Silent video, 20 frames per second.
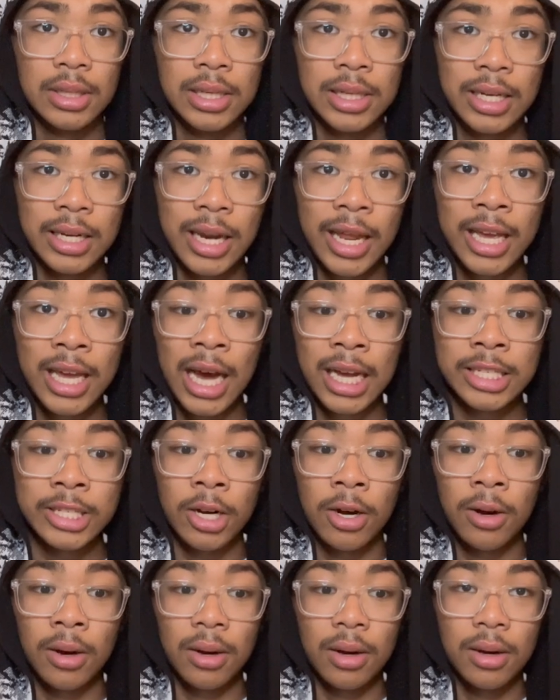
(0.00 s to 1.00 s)
if they got
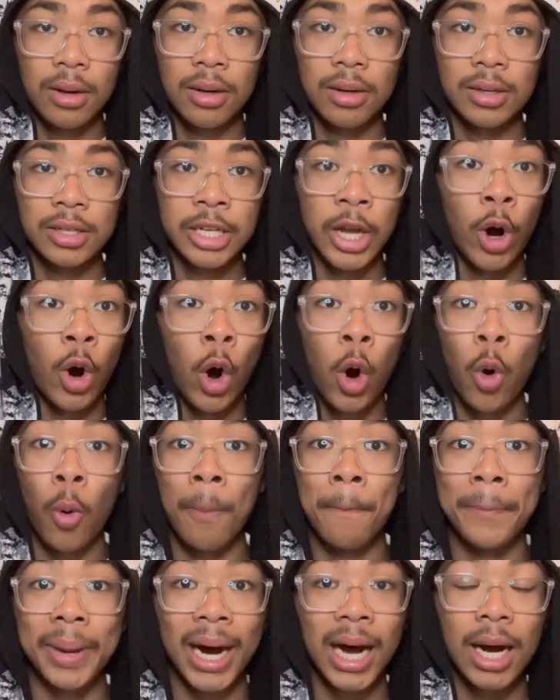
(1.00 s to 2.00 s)
y'all, your whole
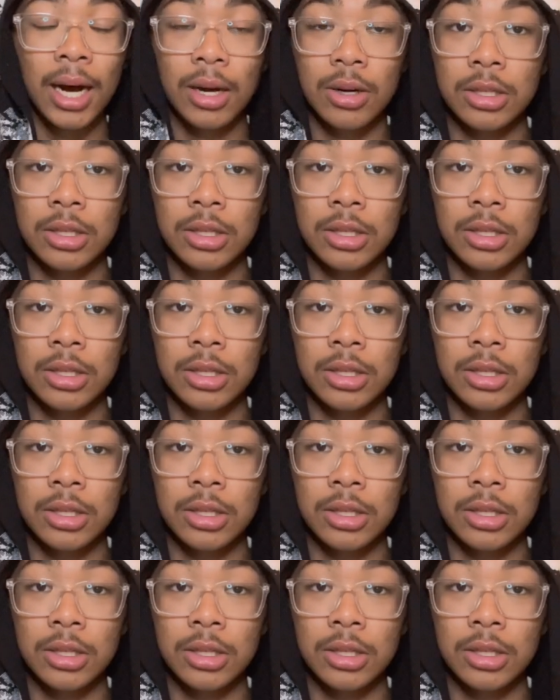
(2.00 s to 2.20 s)
body.